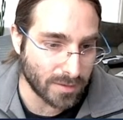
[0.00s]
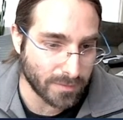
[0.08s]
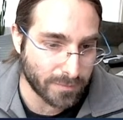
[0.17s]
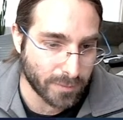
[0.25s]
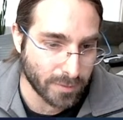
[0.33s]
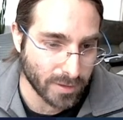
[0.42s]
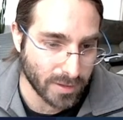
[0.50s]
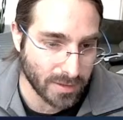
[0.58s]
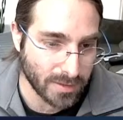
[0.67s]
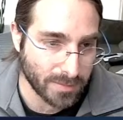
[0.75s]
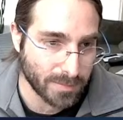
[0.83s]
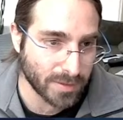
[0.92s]

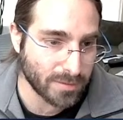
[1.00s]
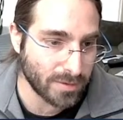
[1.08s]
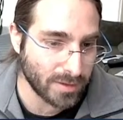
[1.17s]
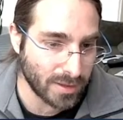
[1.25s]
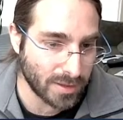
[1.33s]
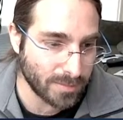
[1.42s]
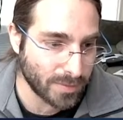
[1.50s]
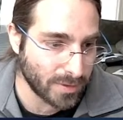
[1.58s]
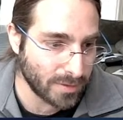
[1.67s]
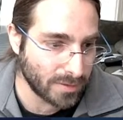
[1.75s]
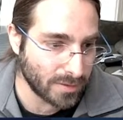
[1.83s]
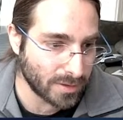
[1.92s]
40 Bitcoin
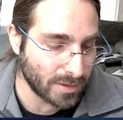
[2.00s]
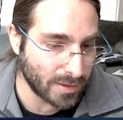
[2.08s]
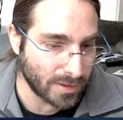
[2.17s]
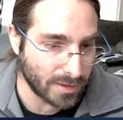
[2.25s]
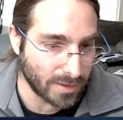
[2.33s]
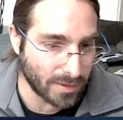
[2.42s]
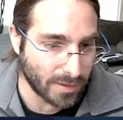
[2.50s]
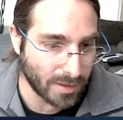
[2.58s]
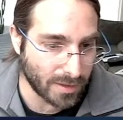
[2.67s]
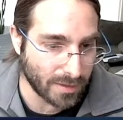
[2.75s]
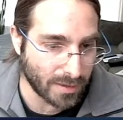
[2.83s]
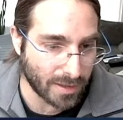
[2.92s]
input, and
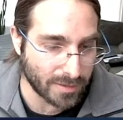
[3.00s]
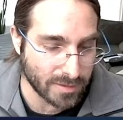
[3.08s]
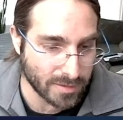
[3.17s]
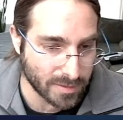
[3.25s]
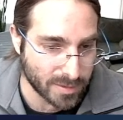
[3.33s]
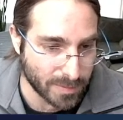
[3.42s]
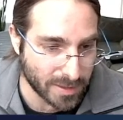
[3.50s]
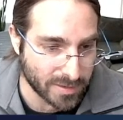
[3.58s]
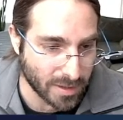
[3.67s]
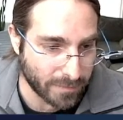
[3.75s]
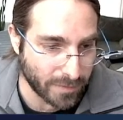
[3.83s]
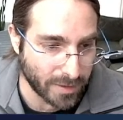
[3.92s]
then that
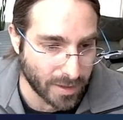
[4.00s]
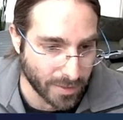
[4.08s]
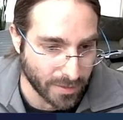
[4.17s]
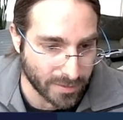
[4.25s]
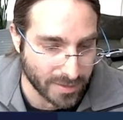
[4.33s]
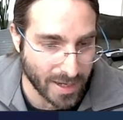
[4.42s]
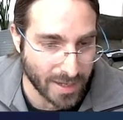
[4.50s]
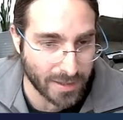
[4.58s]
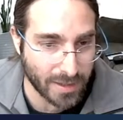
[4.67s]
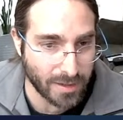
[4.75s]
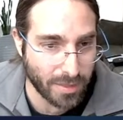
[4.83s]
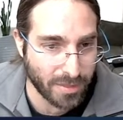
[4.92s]
sets off another
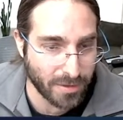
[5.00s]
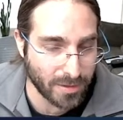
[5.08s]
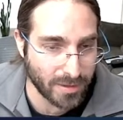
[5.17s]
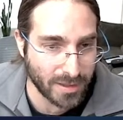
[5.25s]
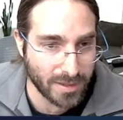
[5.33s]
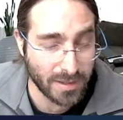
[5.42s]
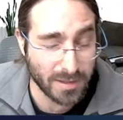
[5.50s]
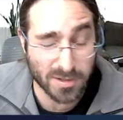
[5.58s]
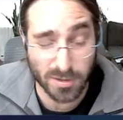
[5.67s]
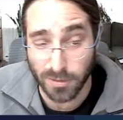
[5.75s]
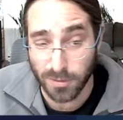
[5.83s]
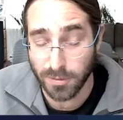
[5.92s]
10 and a 30.
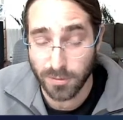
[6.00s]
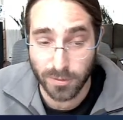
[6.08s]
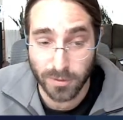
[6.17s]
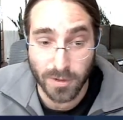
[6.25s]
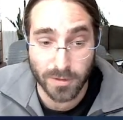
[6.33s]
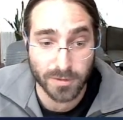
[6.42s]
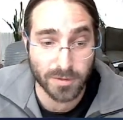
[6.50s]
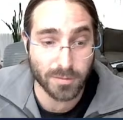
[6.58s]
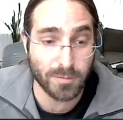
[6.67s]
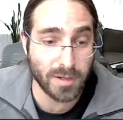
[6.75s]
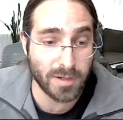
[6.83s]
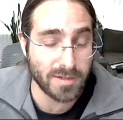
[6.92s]
So who
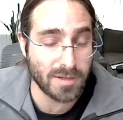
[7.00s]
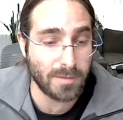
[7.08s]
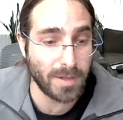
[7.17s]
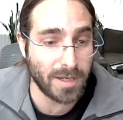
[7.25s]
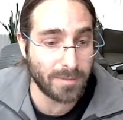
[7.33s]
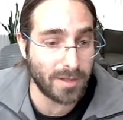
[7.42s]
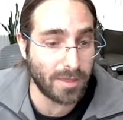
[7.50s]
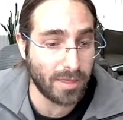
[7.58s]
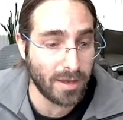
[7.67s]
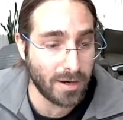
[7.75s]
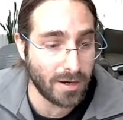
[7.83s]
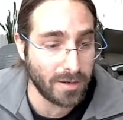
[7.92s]
knows what is the payment
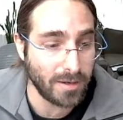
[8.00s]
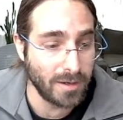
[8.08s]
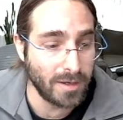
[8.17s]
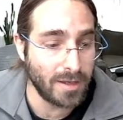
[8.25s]
there?